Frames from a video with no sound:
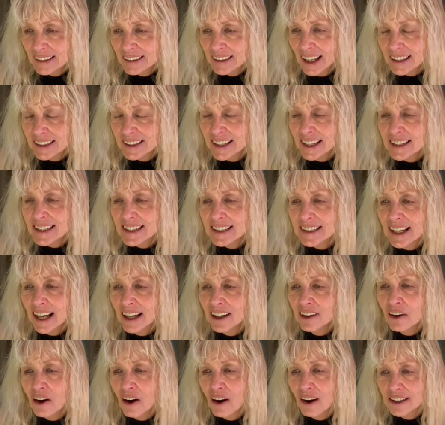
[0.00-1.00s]
like they
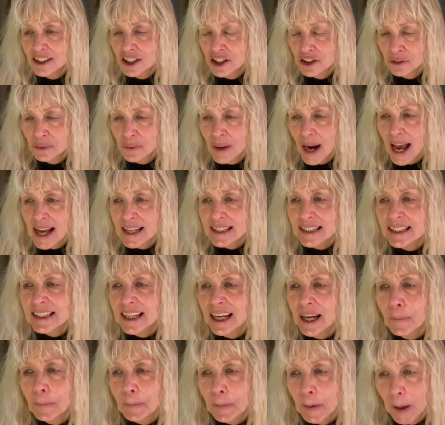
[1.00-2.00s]
said on
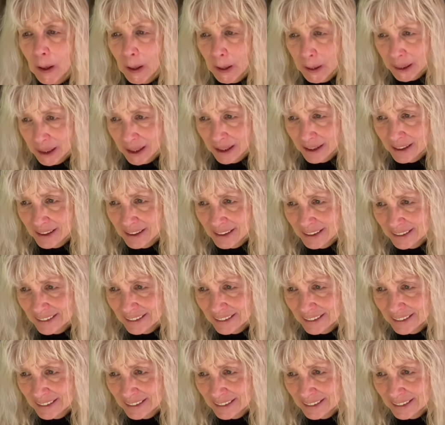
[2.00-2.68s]
Jurassic Park,